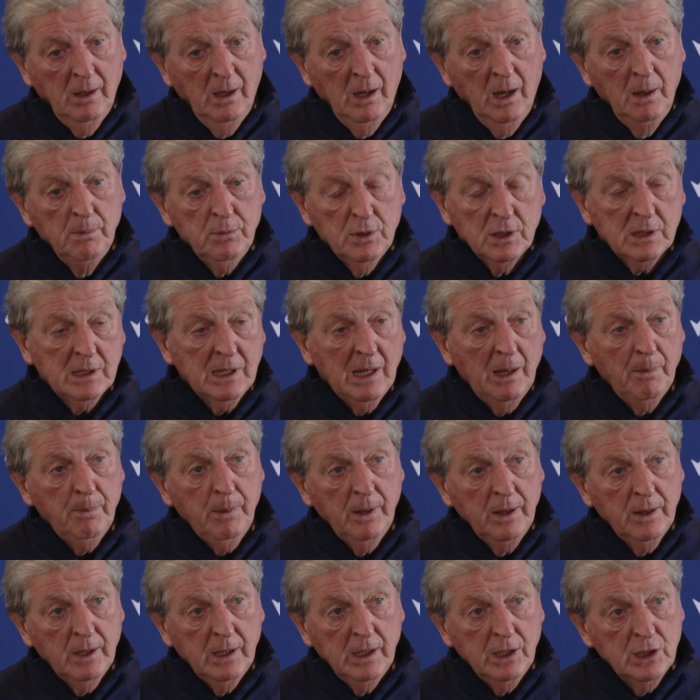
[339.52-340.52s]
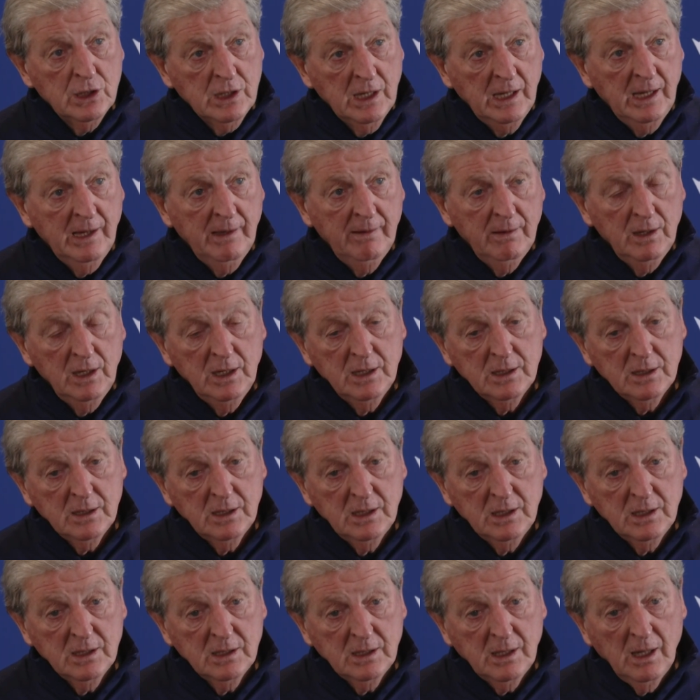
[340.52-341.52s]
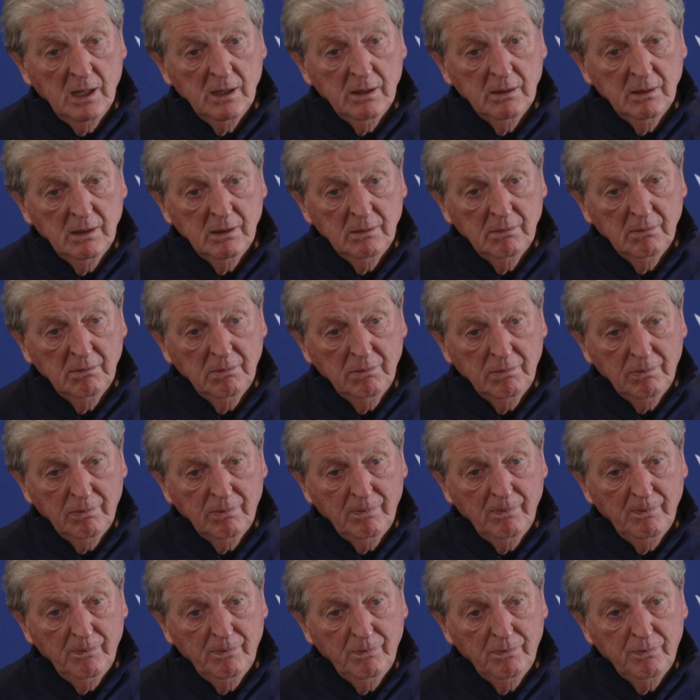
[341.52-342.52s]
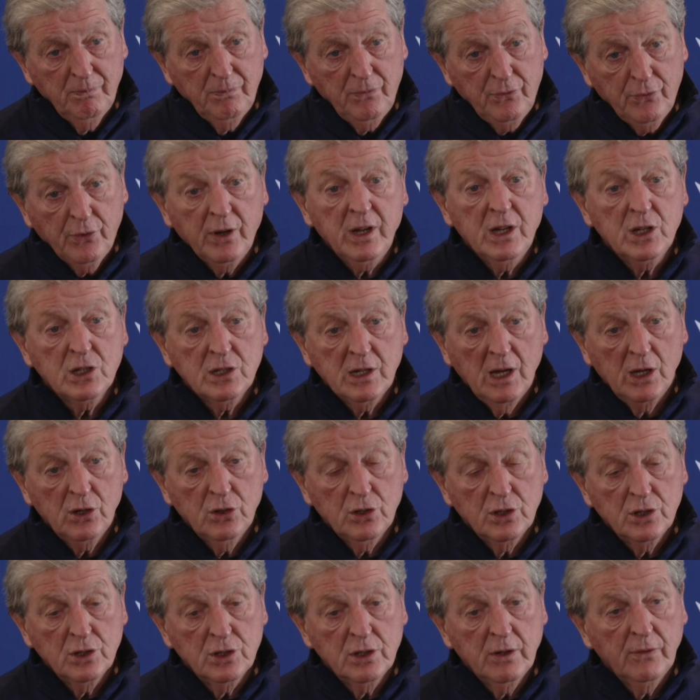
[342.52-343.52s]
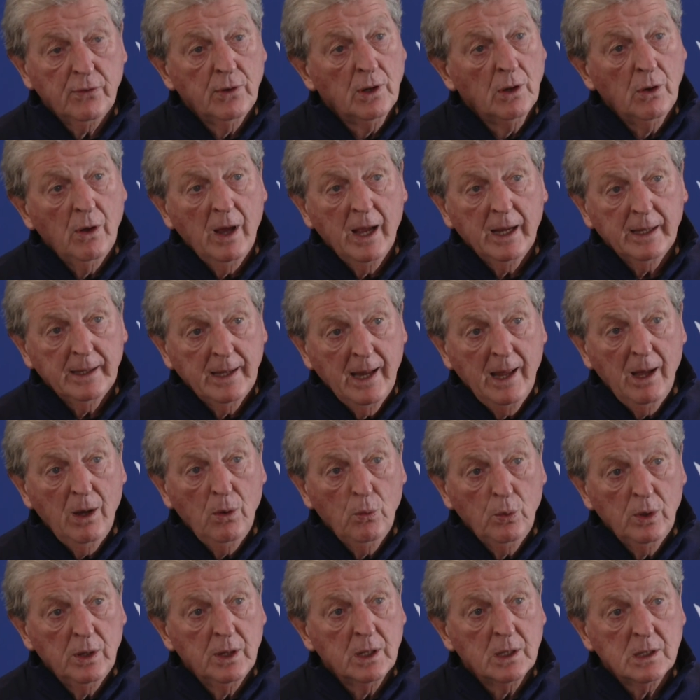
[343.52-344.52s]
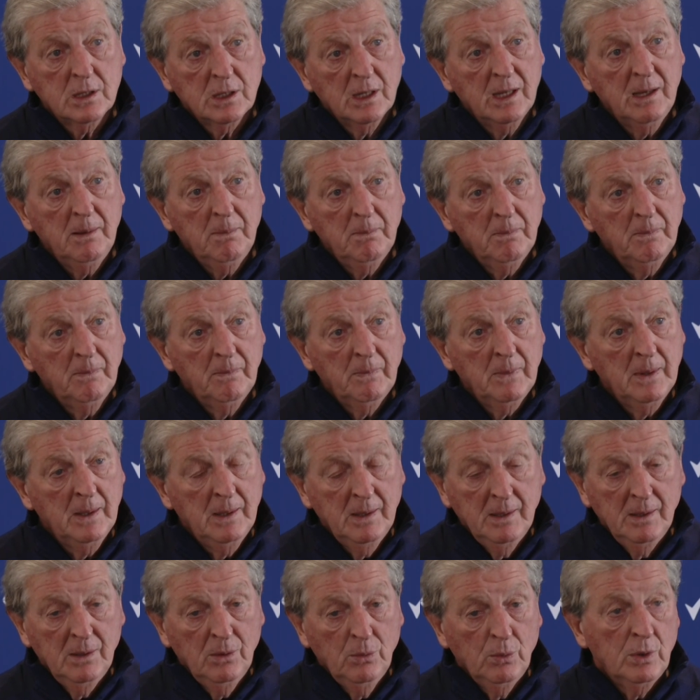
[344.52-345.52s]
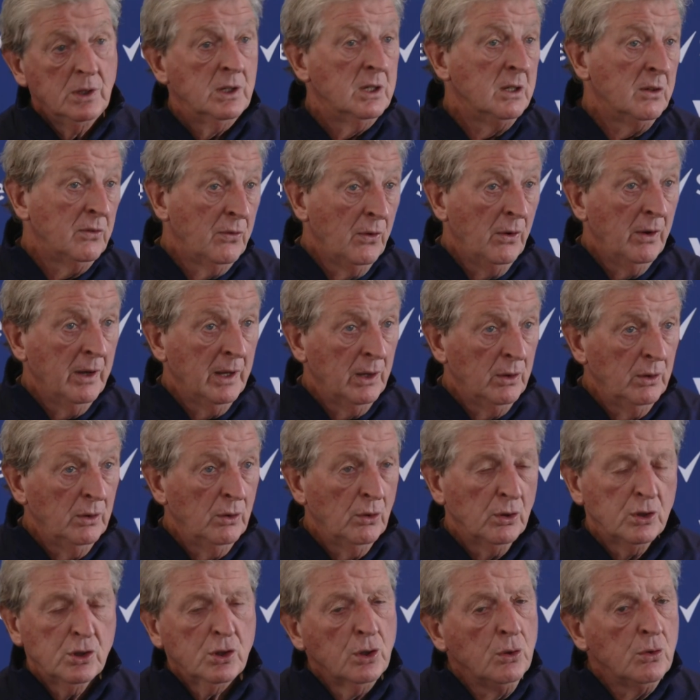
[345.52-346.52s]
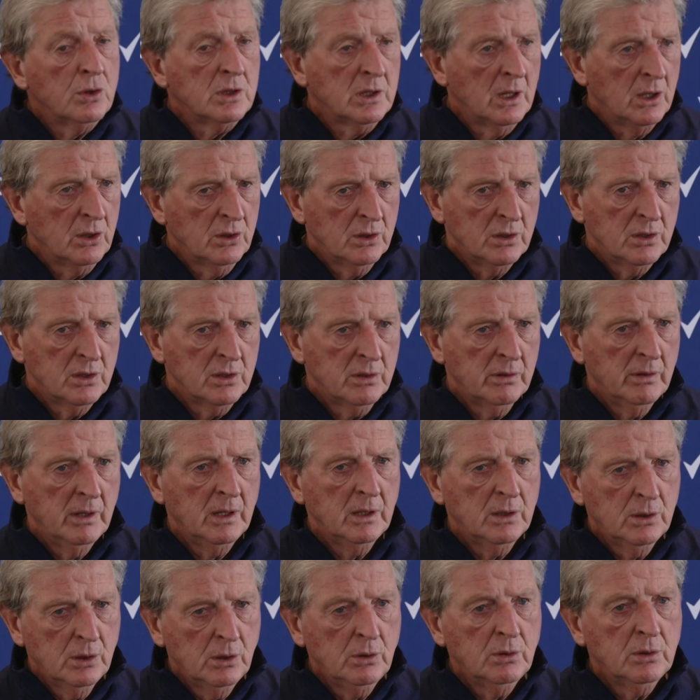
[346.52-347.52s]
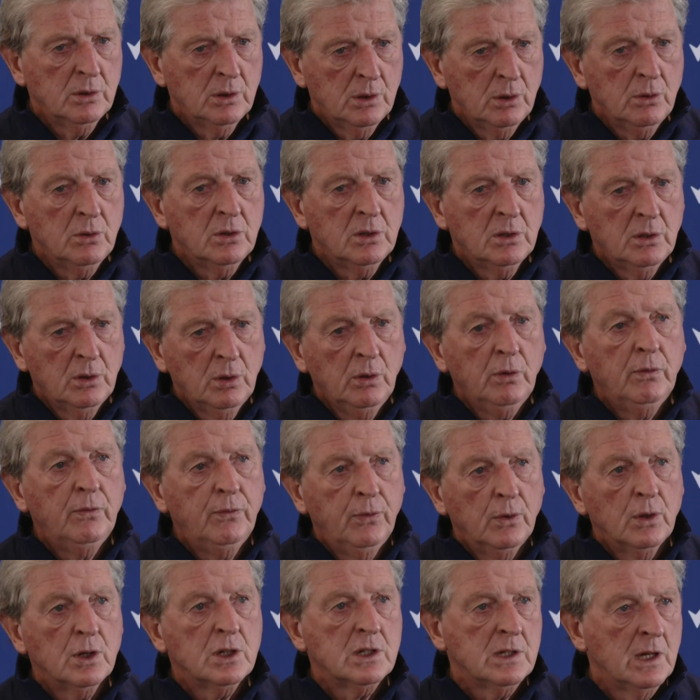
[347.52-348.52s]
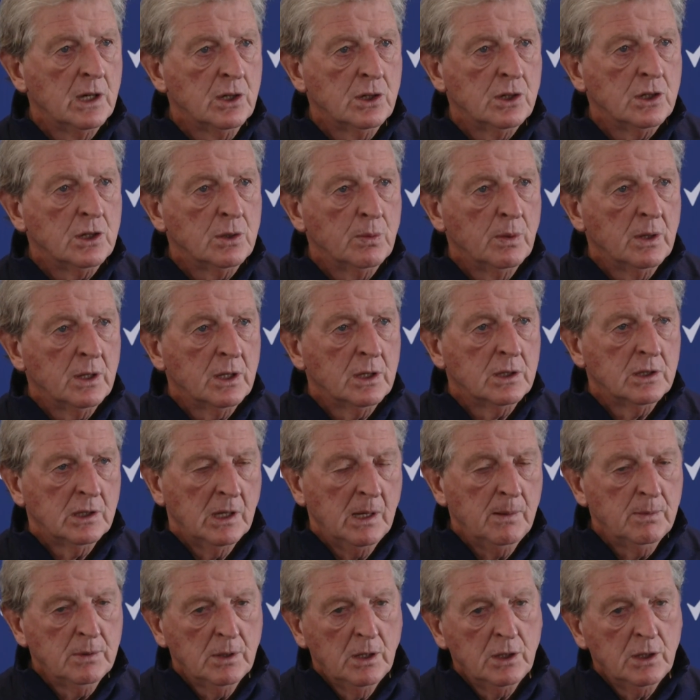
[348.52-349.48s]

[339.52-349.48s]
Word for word: I'm just happy that he's here. He's, he's done three sessions, if you like, now with the team, which is very good, or two sessions, sorry, two, two, two full sessions with the team.